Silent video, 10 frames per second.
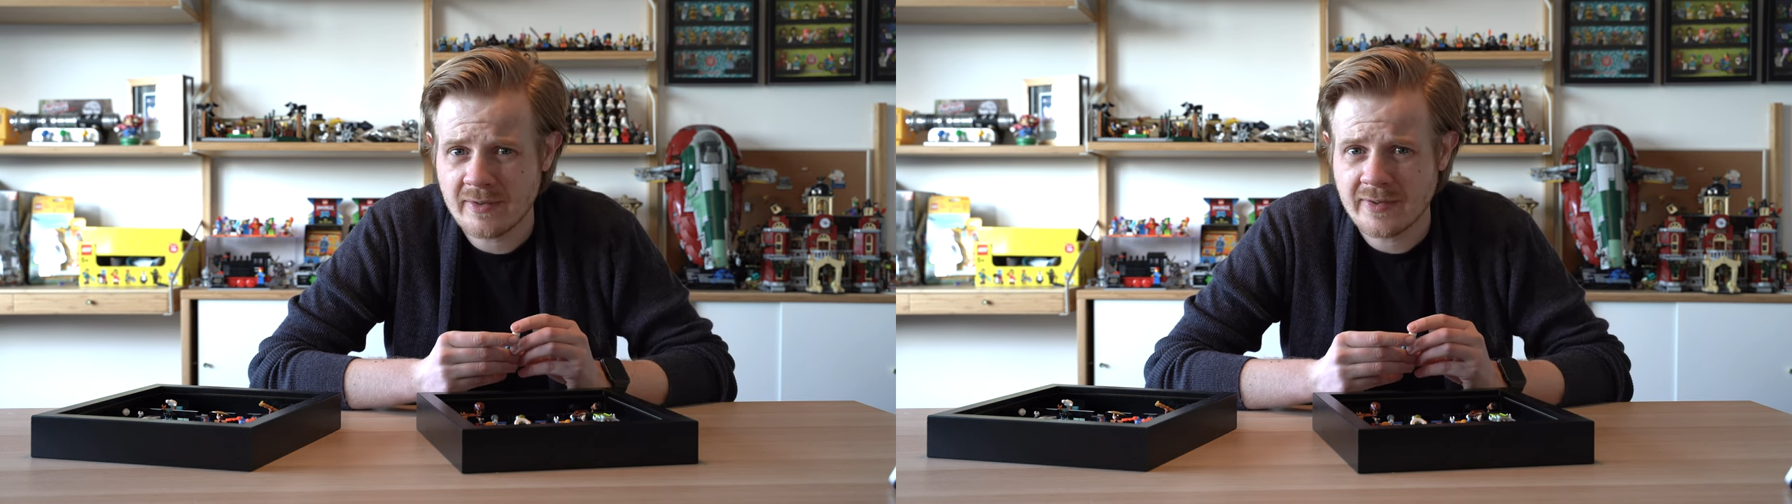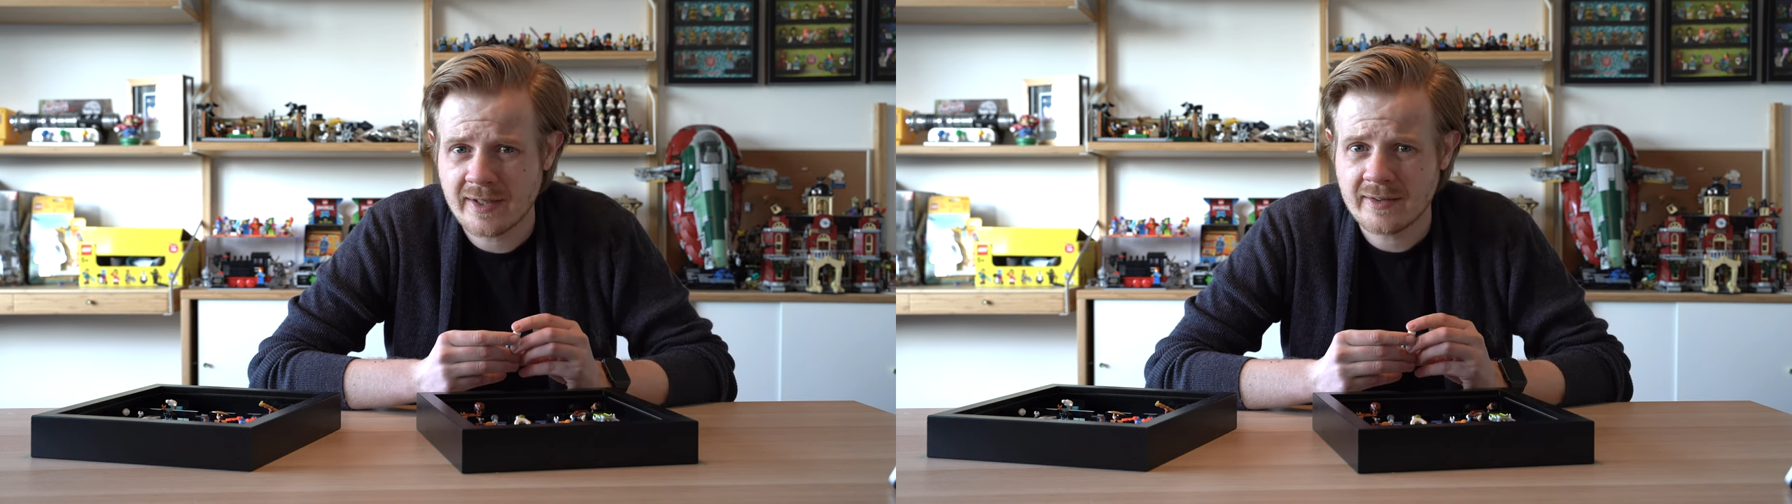I
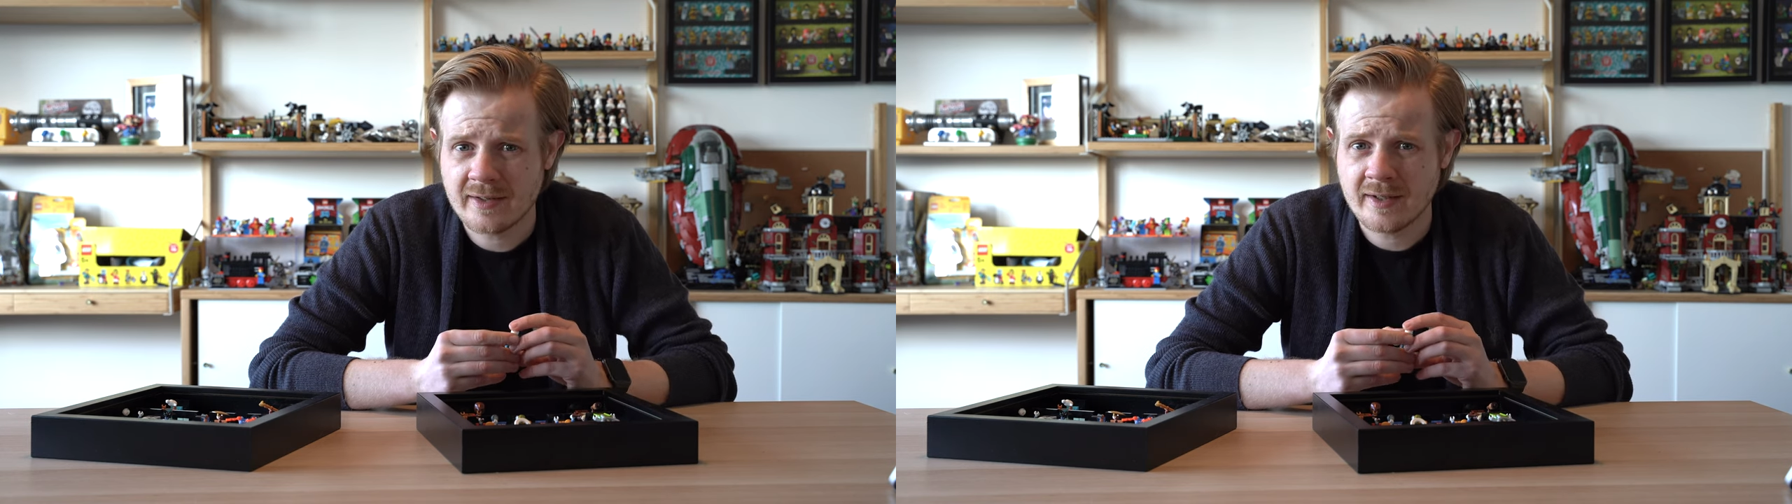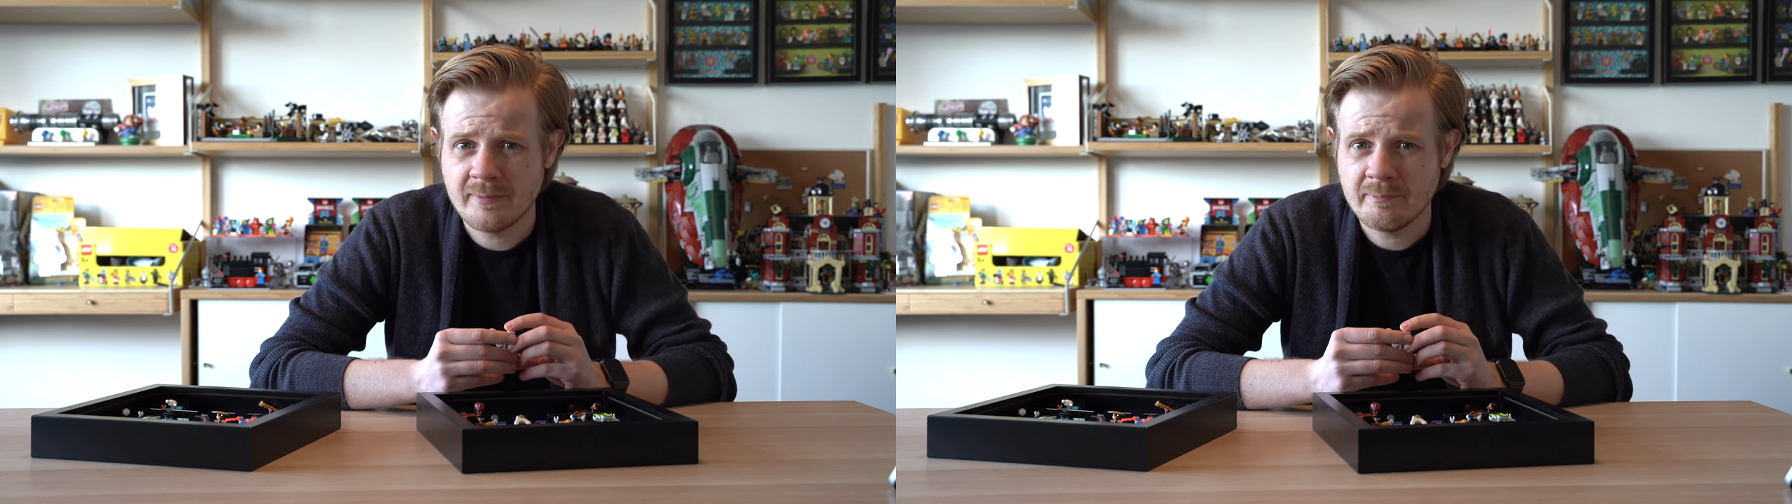think
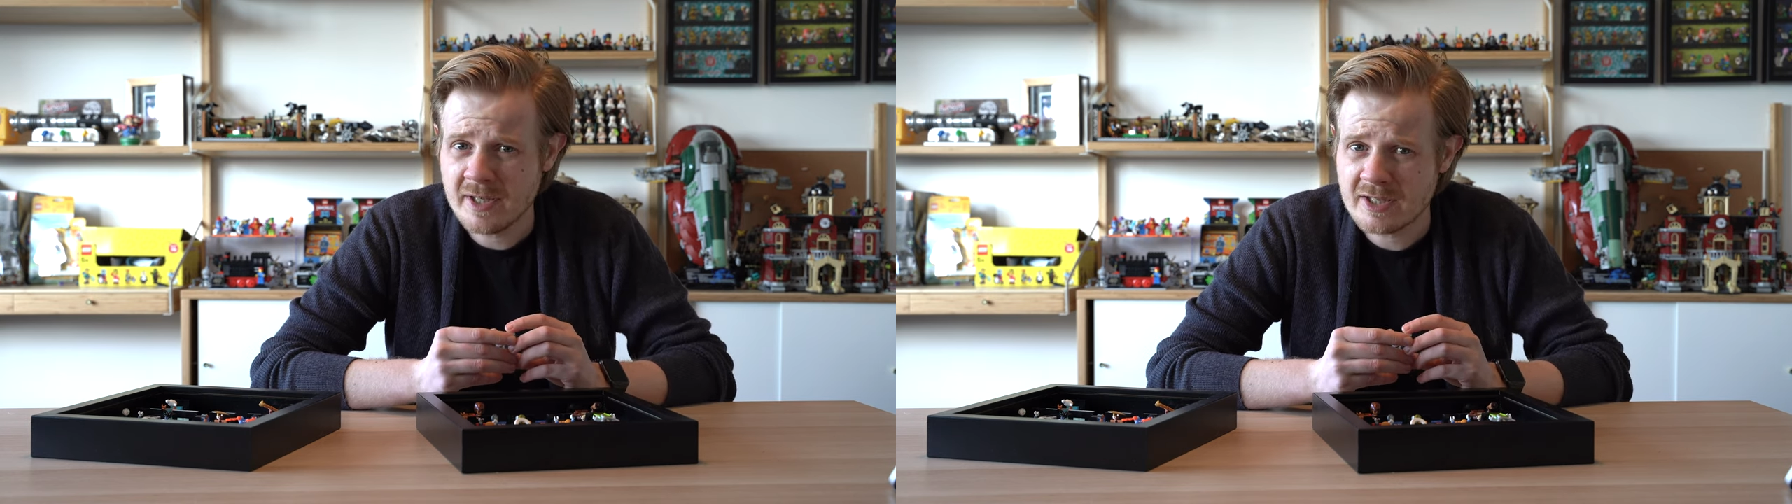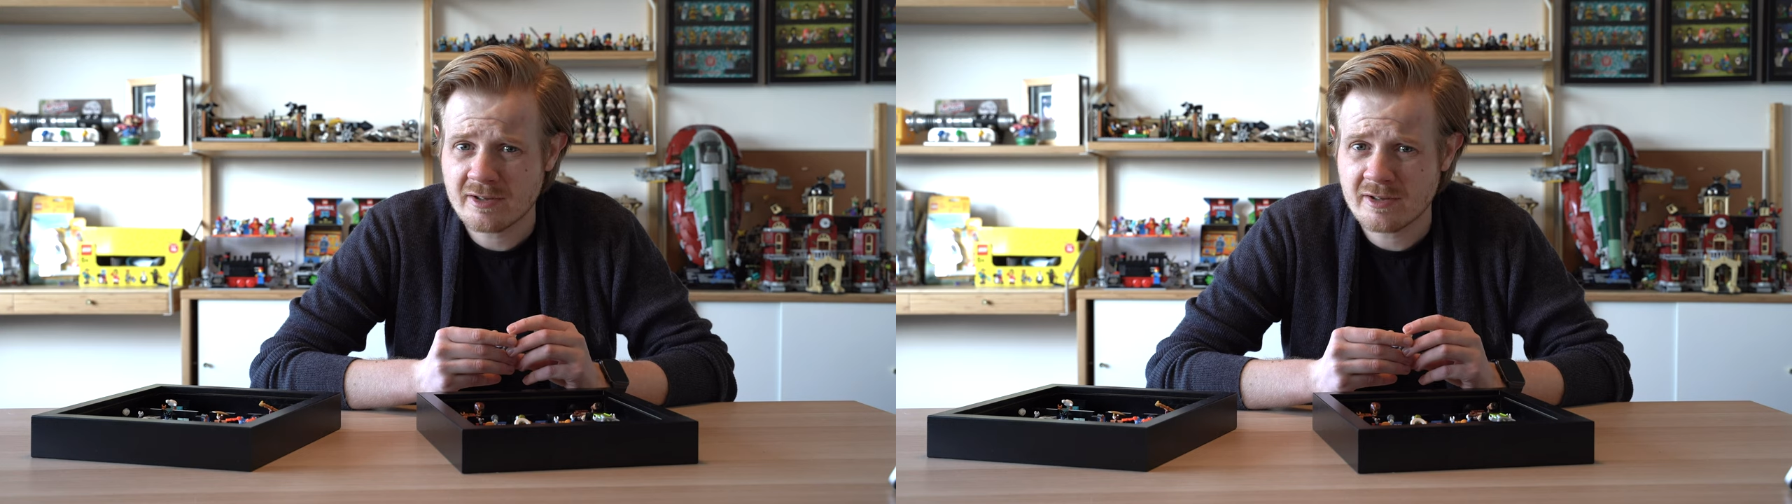that Mr.